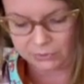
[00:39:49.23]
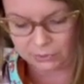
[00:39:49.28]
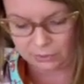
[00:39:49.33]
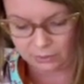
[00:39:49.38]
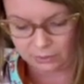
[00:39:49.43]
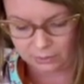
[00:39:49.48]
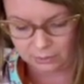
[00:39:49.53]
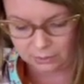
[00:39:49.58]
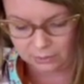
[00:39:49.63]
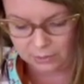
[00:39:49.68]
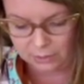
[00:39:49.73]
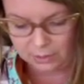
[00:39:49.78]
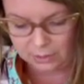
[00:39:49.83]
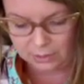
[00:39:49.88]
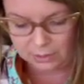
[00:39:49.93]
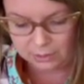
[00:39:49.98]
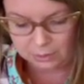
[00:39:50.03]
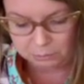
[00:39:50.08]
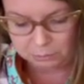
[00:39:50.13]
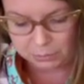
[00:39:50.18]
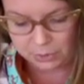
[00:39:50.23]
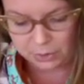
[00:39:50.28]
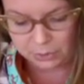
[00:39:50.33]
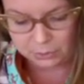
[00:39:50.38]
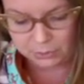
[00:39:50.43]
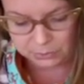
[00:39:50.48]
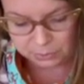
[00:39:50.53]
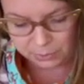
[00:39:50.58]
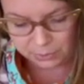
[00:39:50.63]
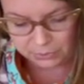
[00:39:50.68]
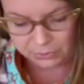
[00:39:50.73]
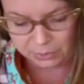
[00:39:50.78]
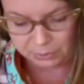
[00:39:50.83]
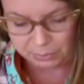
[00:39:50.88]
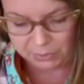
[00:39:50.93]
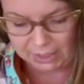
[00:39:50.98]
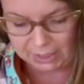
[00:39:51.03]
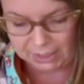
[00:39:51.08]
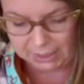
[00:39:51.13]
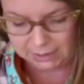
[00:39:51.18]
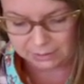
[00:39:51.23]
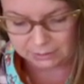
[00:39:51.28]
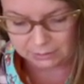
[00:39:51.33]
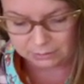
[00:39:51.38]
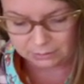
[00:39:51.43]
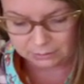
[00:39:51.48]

her. but it was worth the pain.